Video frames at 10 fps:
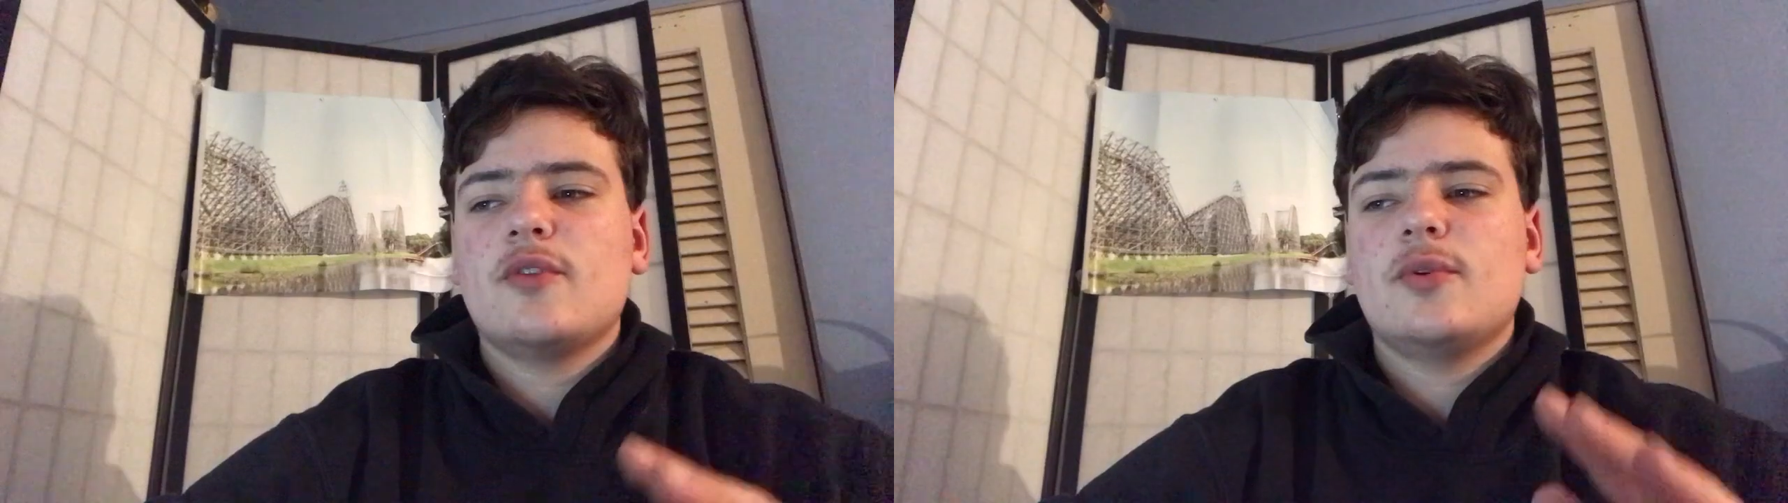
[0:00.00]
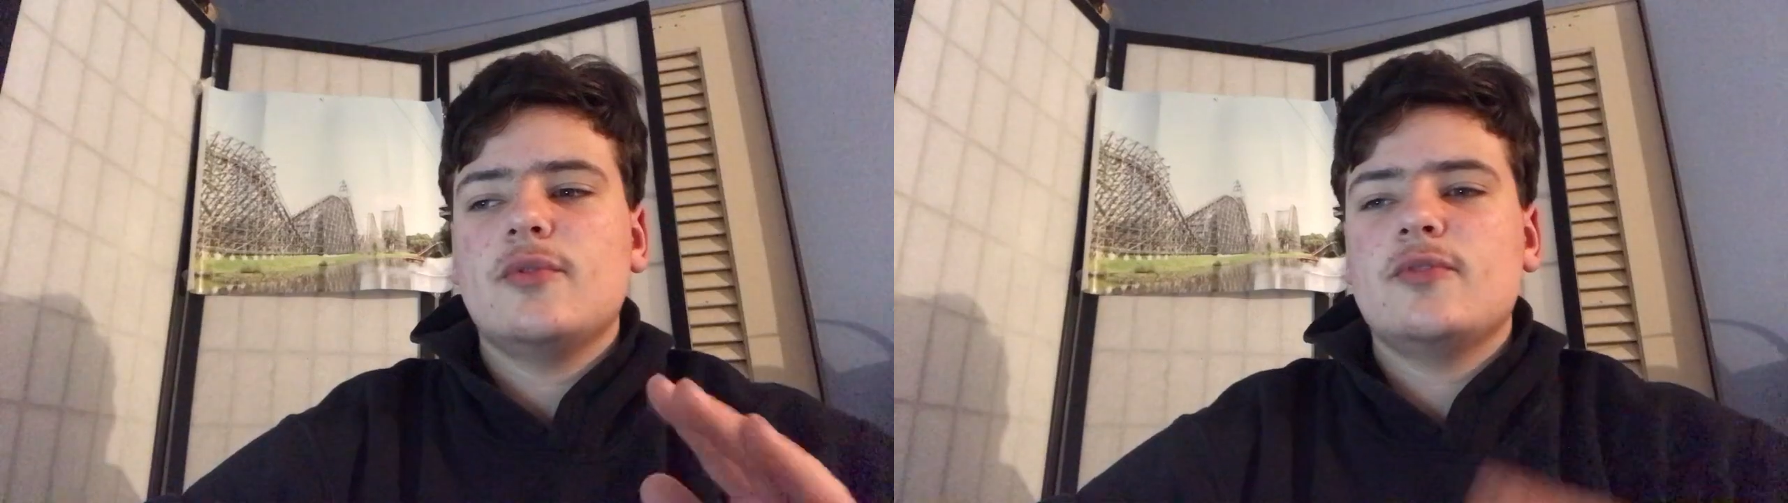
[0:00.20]

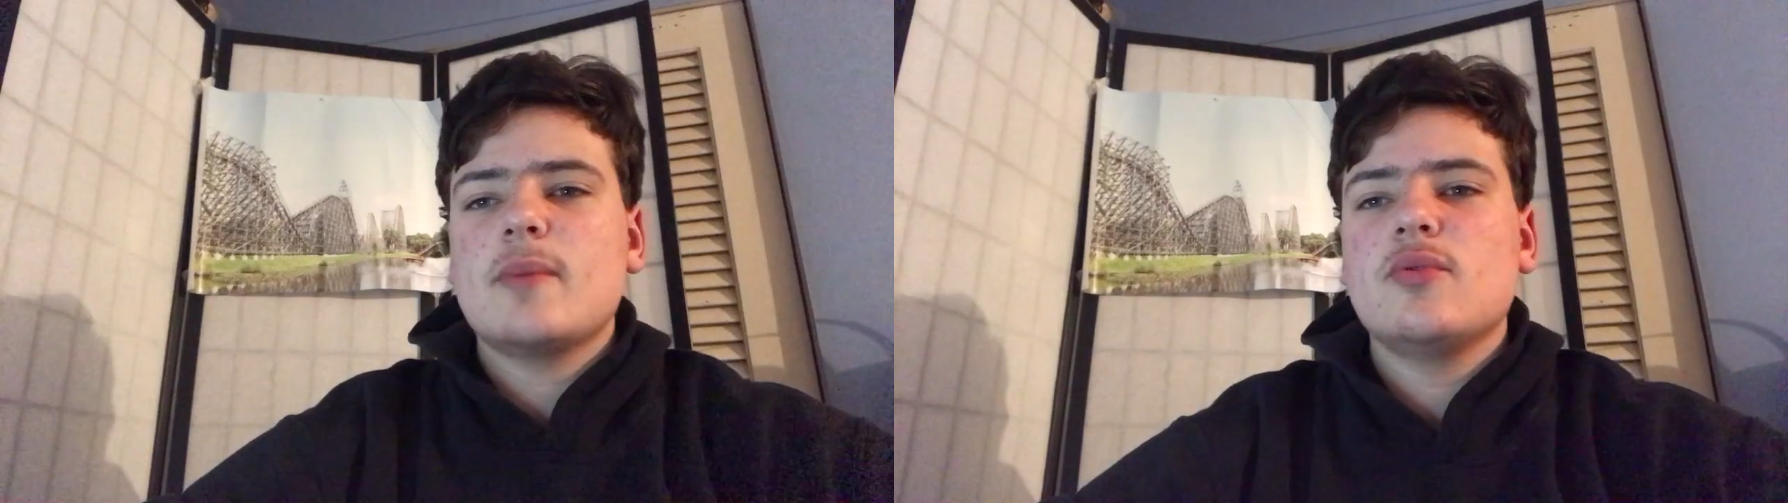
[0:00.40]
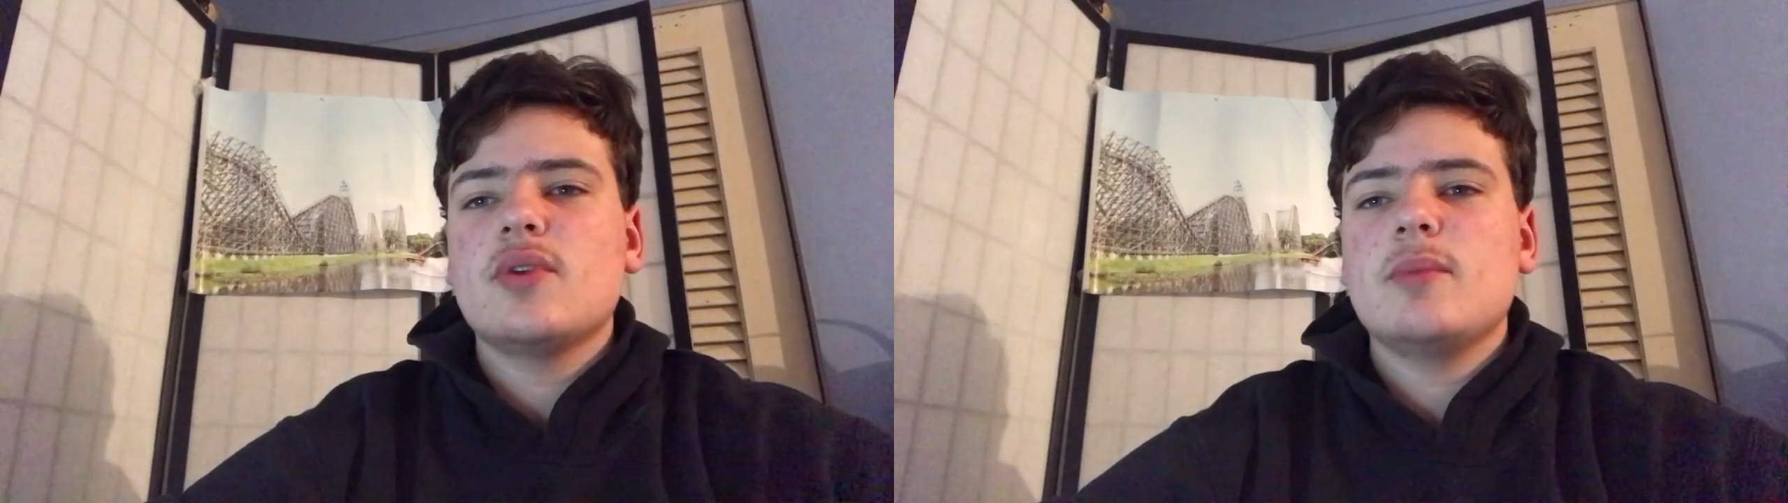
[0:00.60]
off with
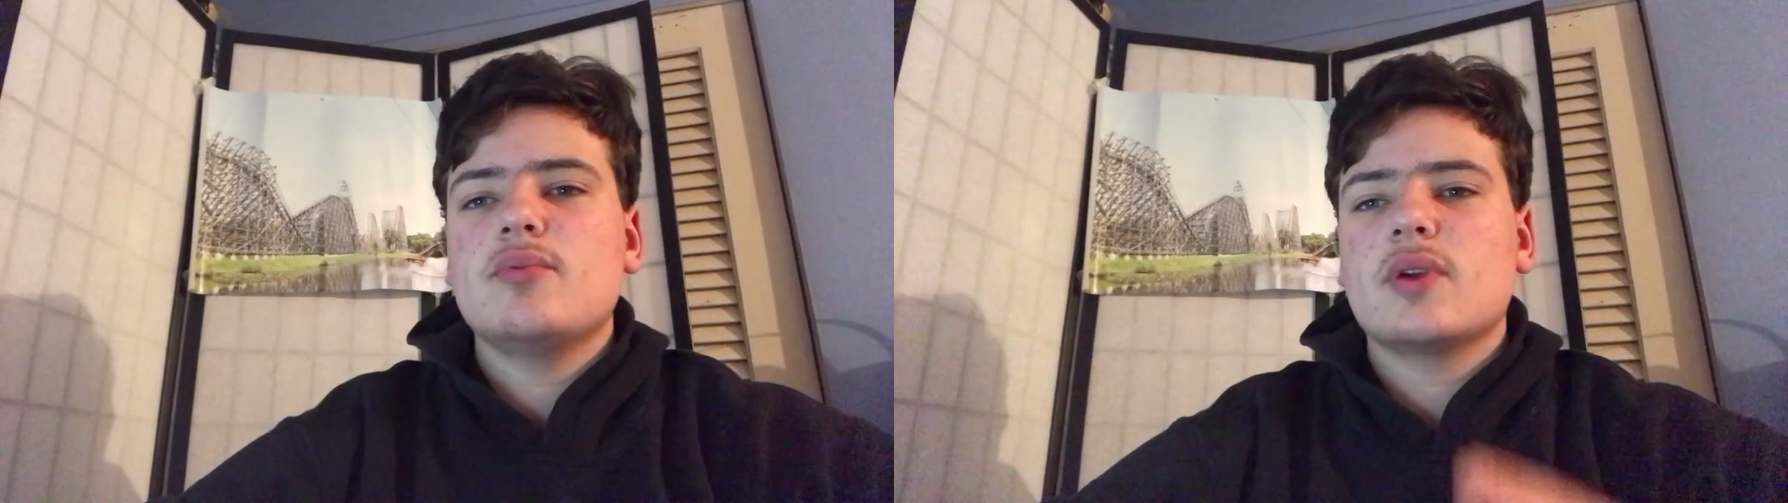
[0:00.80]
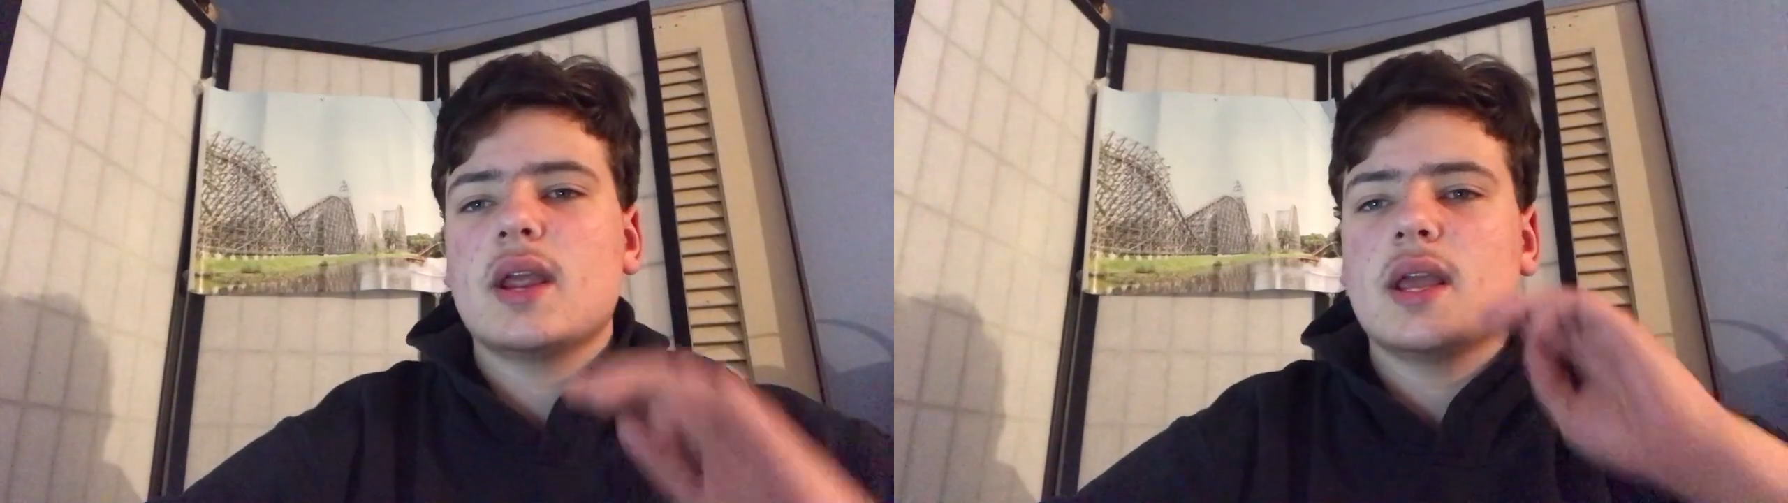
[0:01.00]
February
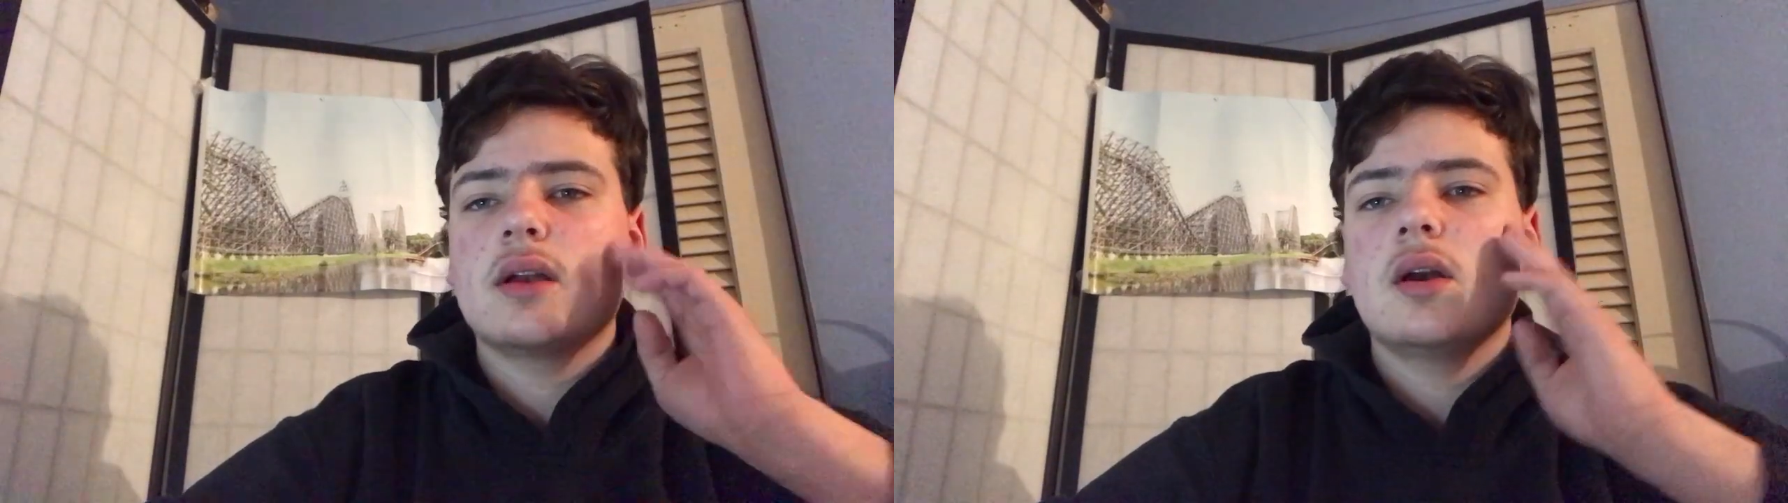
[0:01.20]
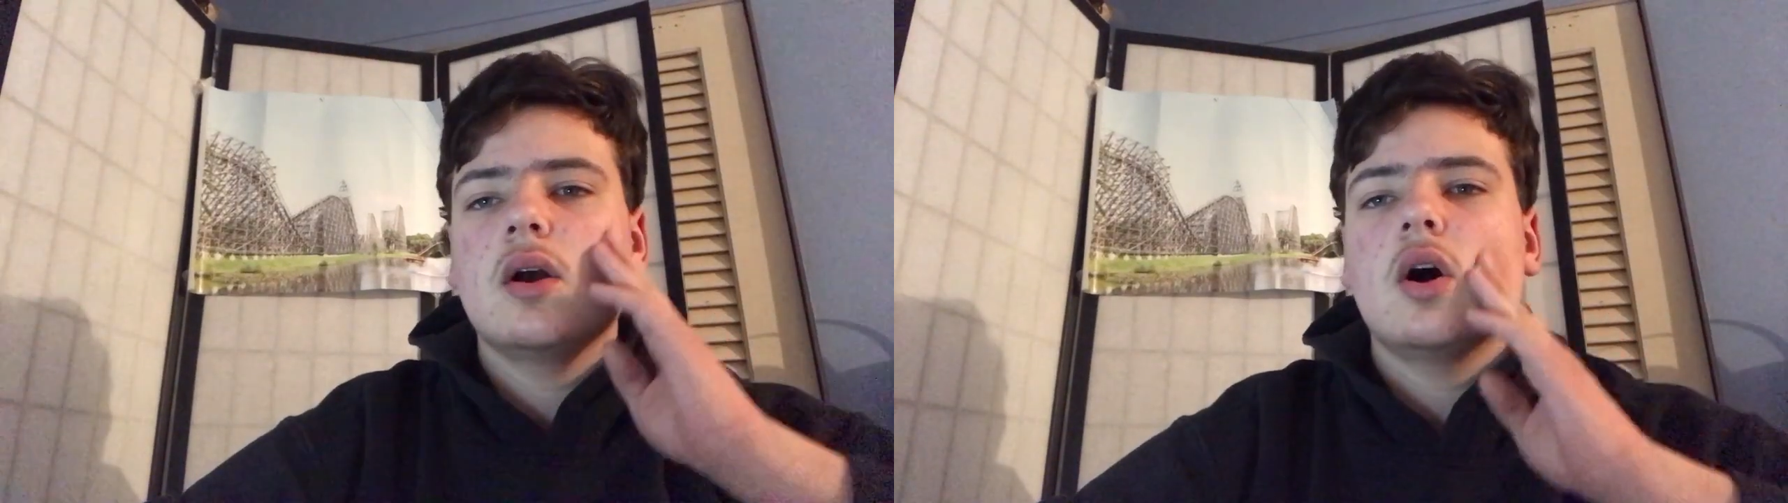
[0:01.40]
break